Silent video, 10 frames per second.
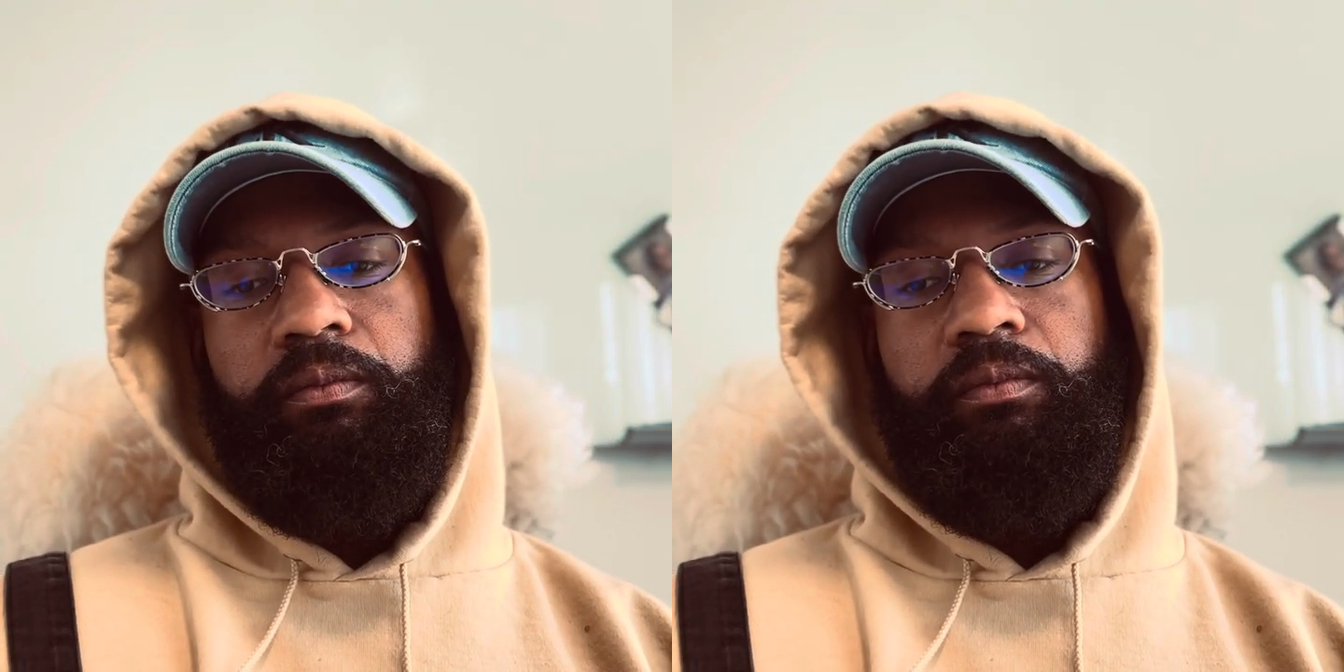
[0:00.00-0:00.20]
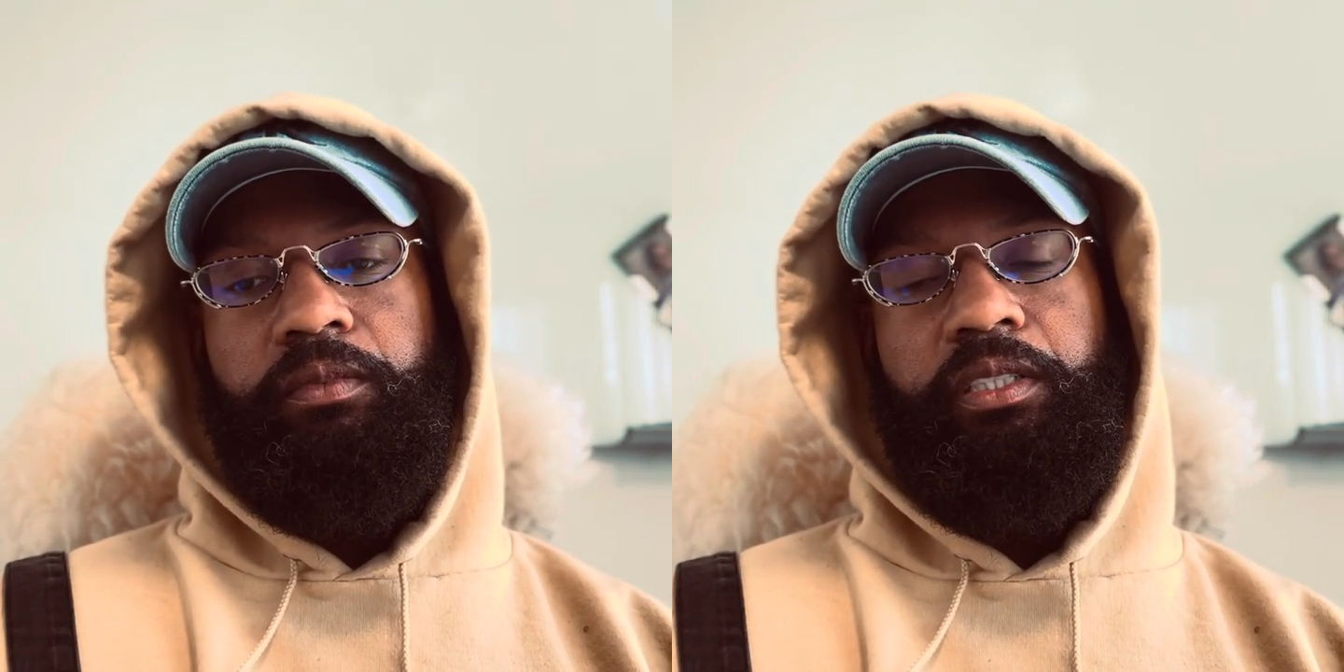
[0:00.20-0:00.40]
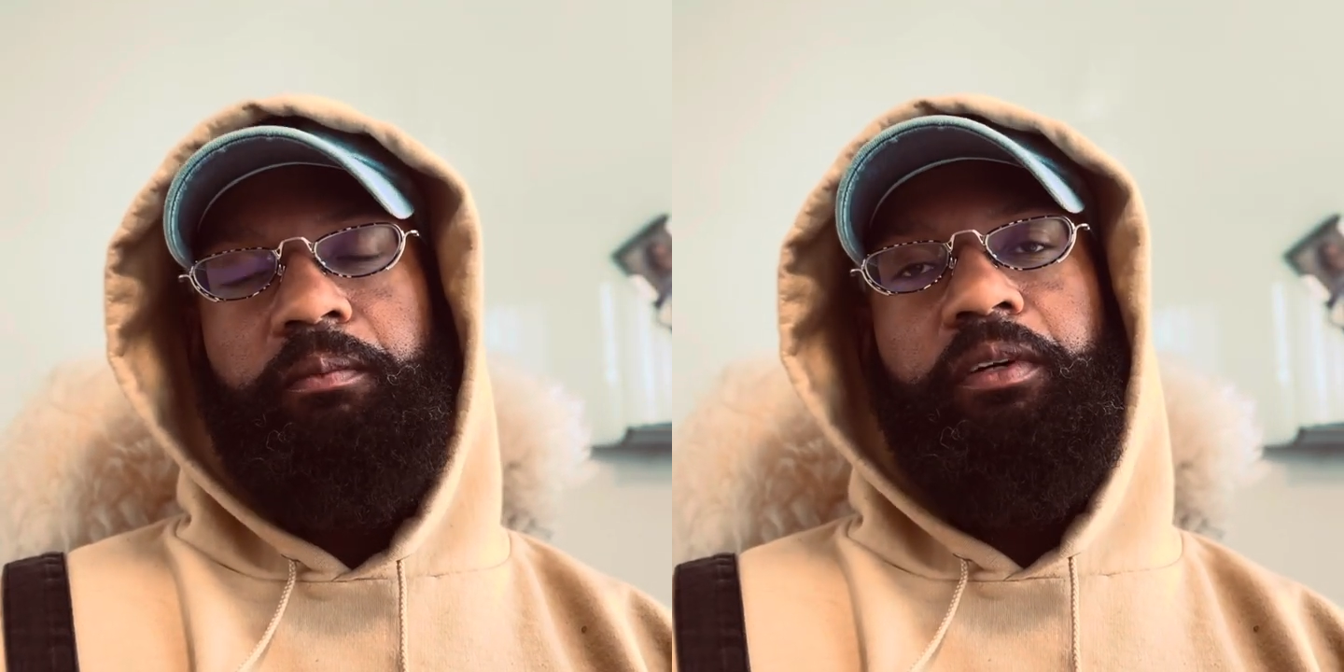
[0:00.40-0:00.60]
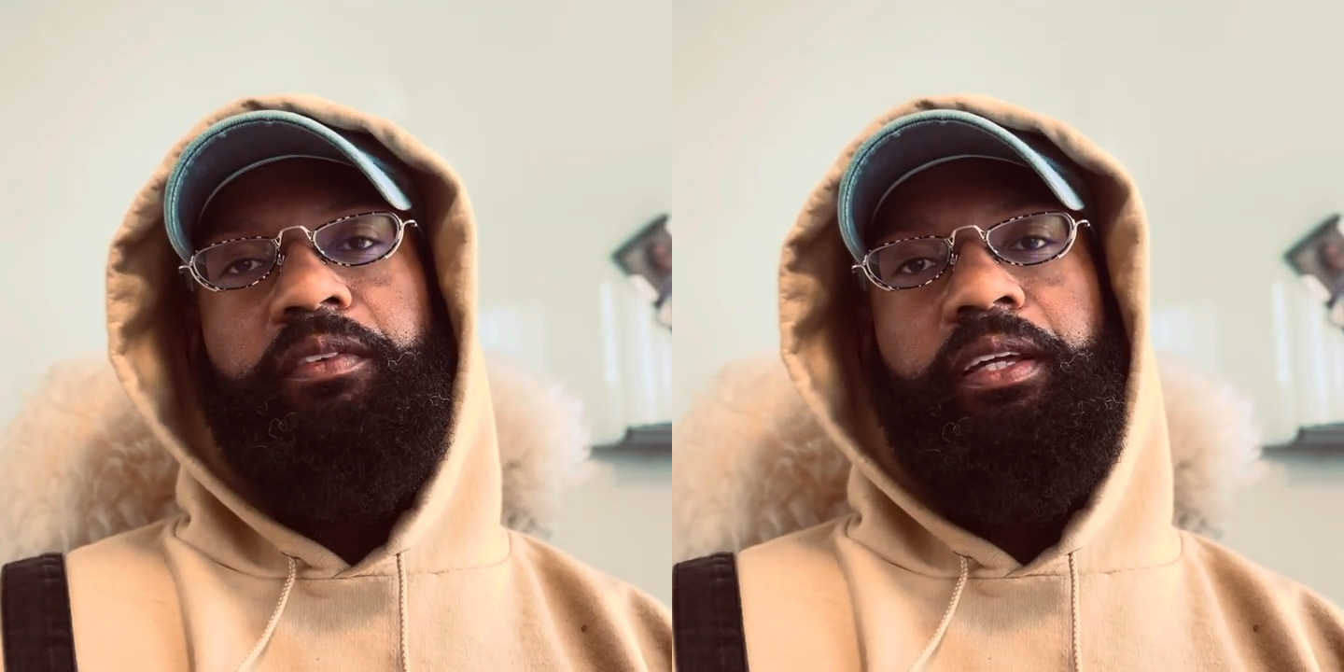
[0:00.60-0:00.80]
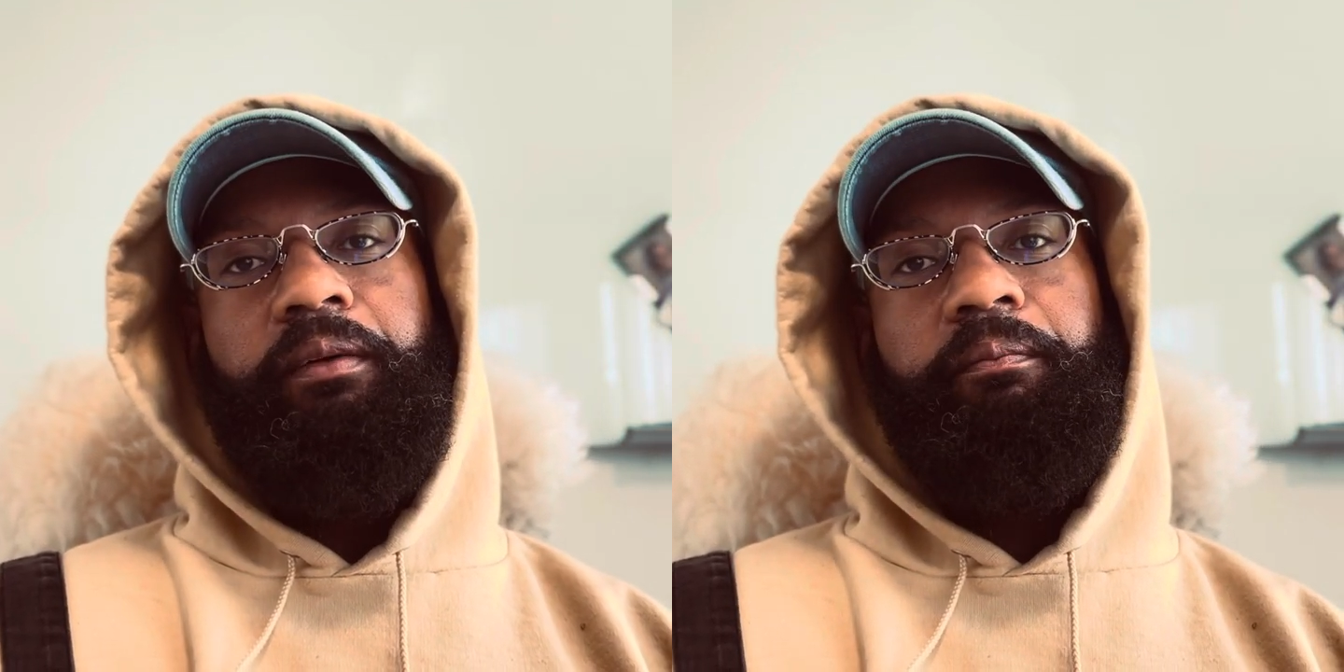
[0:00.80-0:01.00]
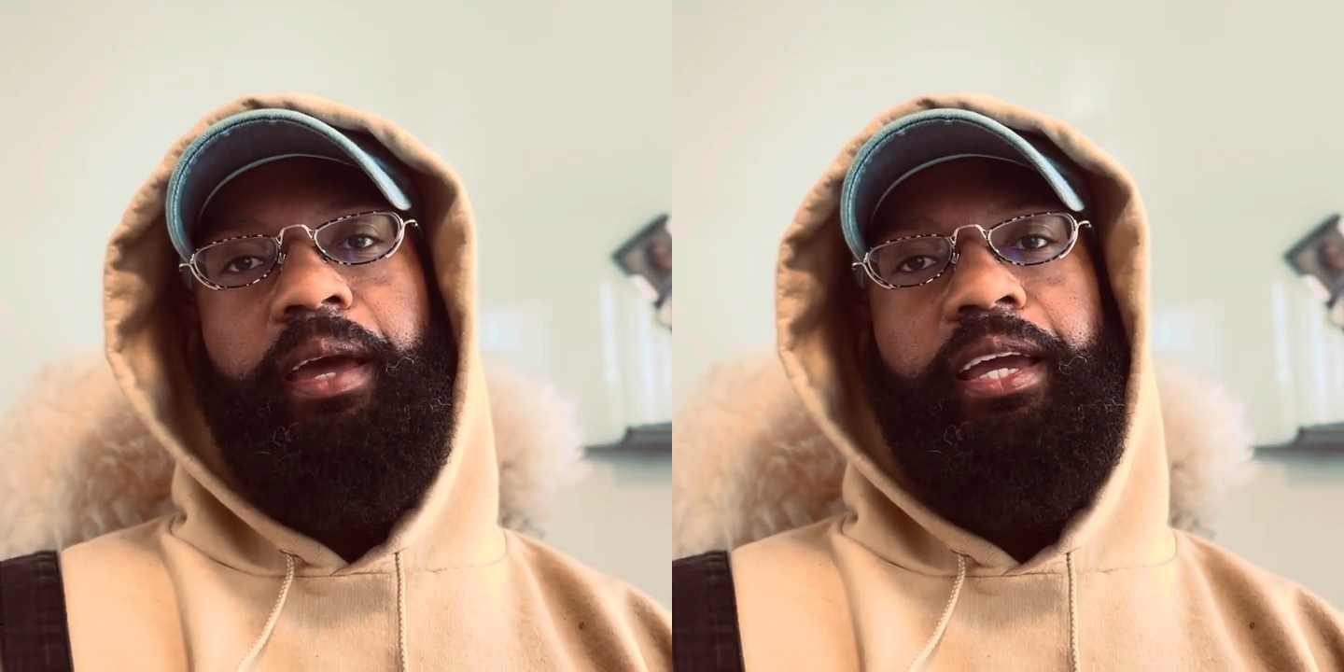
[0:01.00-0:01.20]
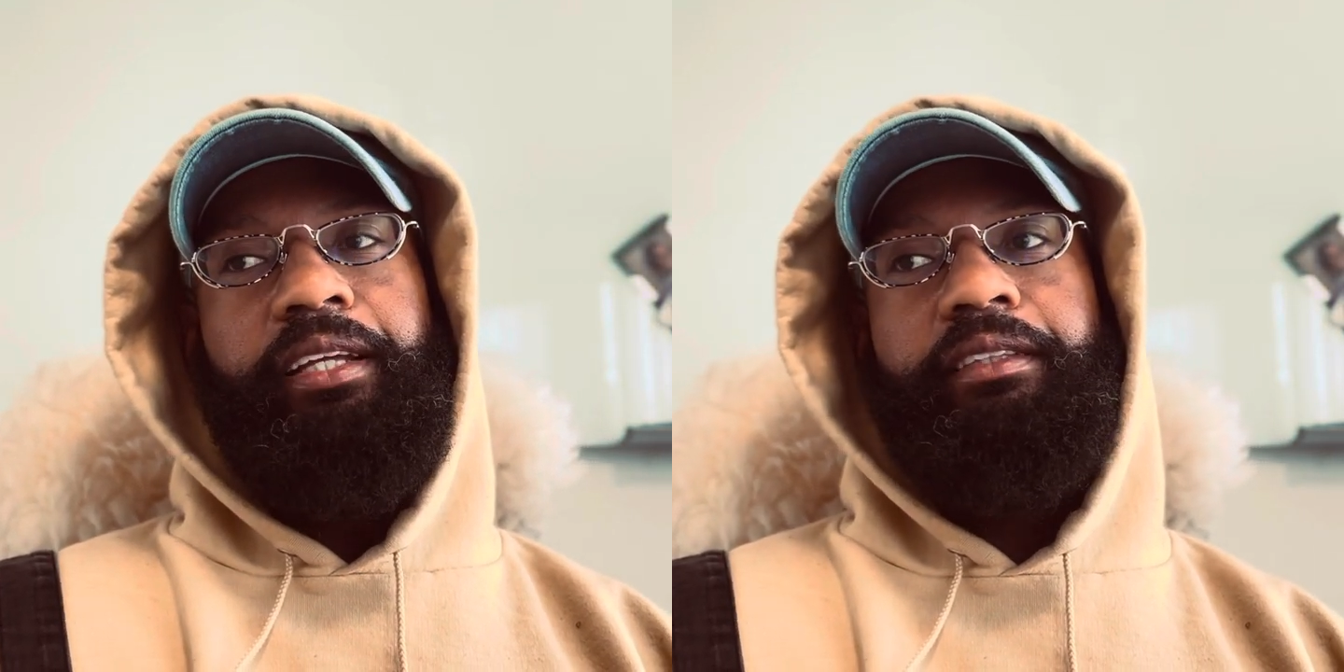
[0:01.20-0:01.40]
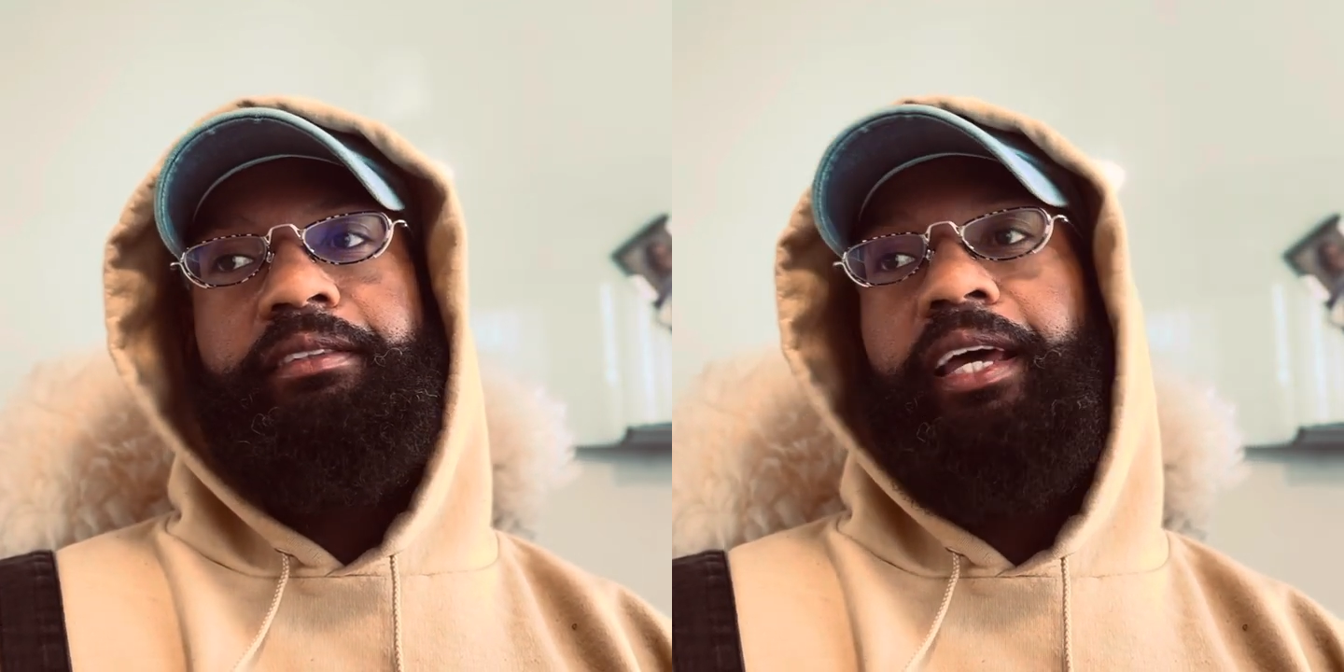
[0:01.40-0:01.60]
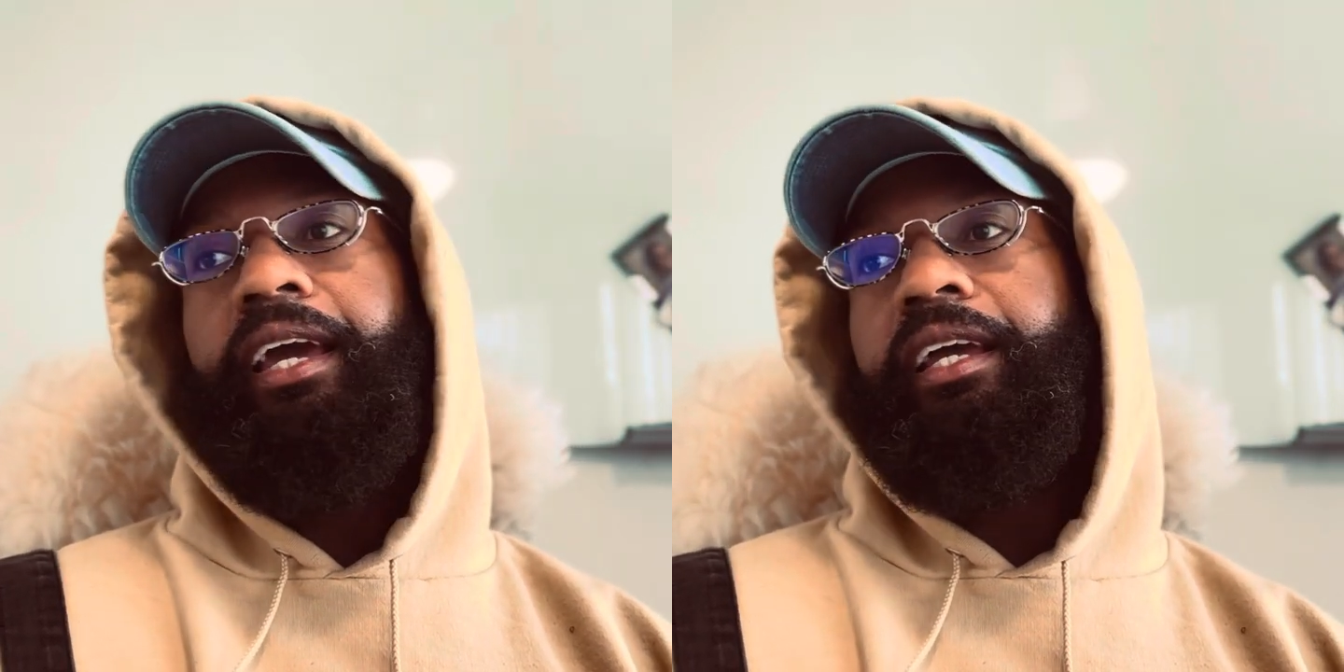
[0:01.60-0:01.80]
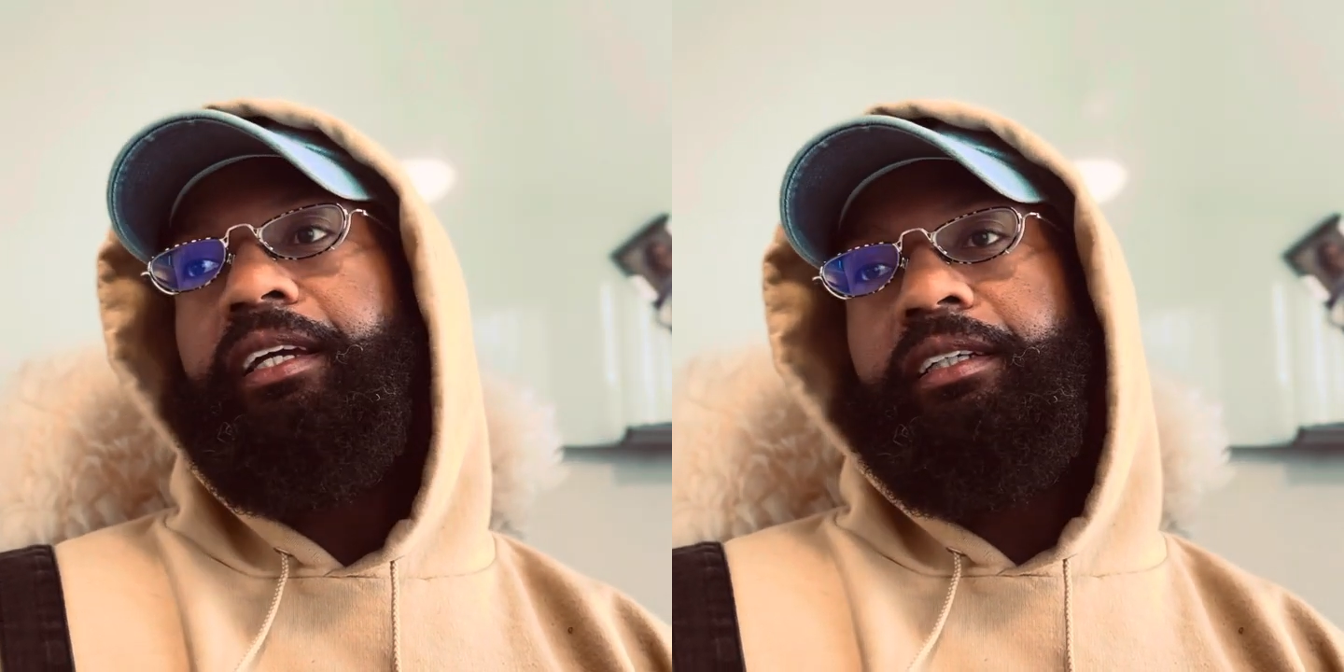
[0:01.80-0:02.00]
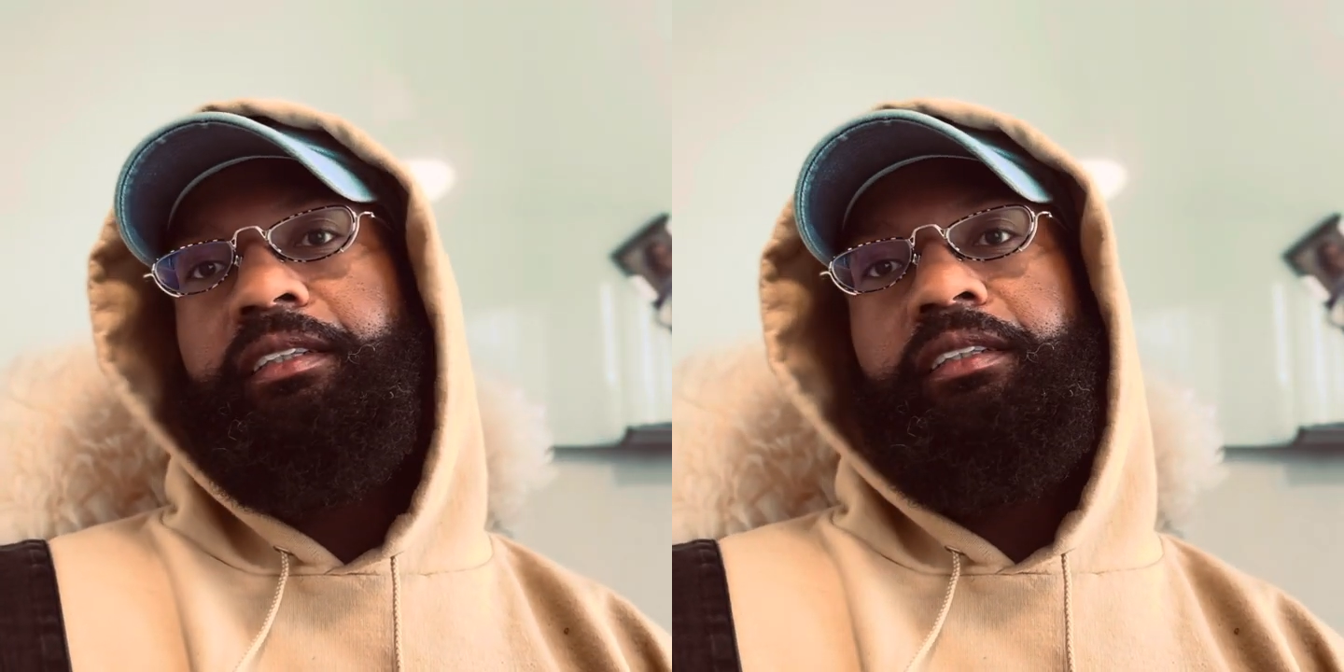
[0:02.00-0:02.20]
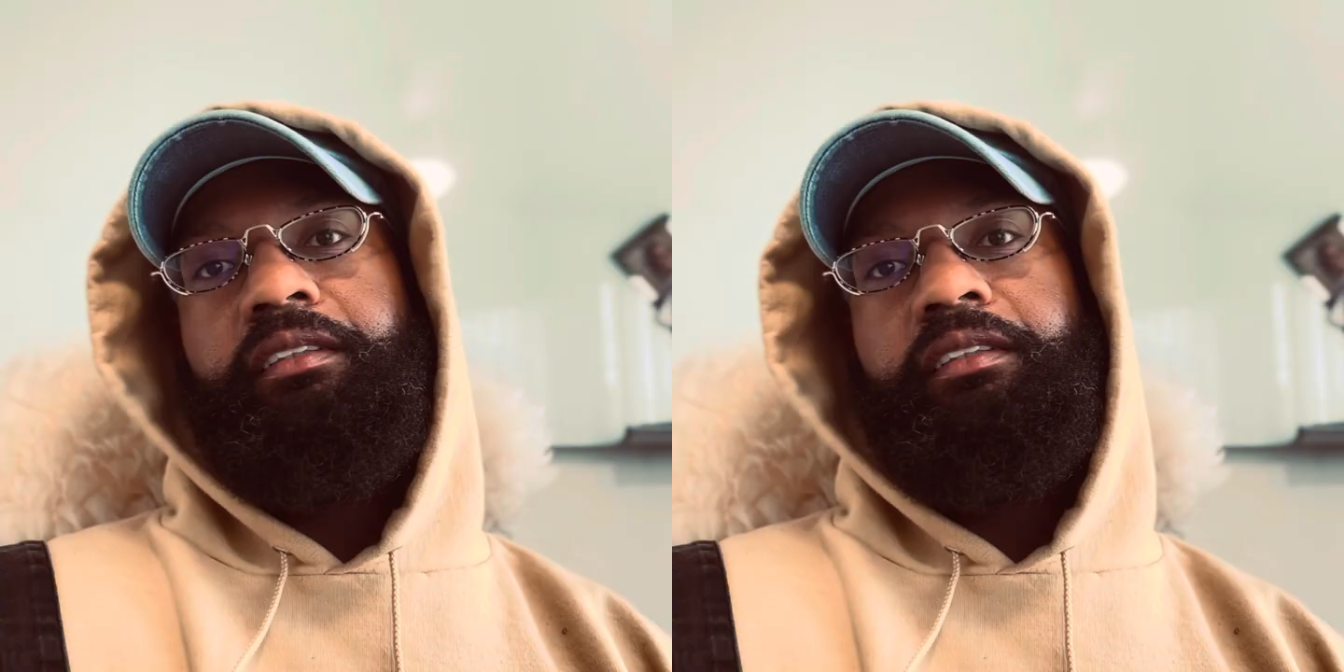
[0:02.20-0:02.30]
some of them may take